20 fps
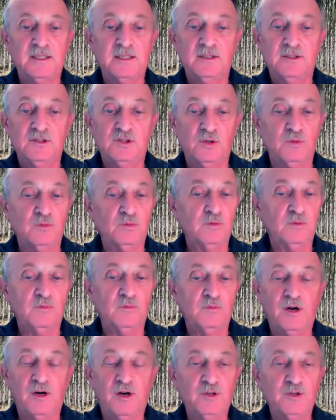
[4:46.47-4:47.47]
So
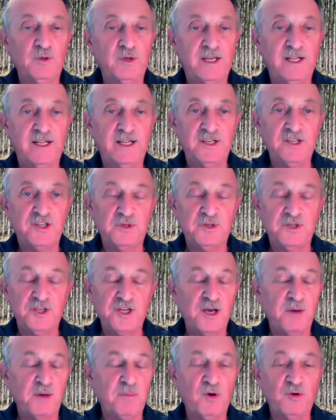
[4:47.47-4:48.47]
we aren't doing any
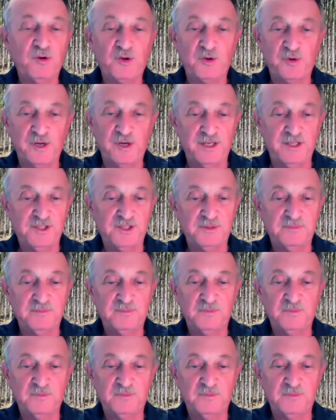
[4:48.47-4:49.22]
GMO trees.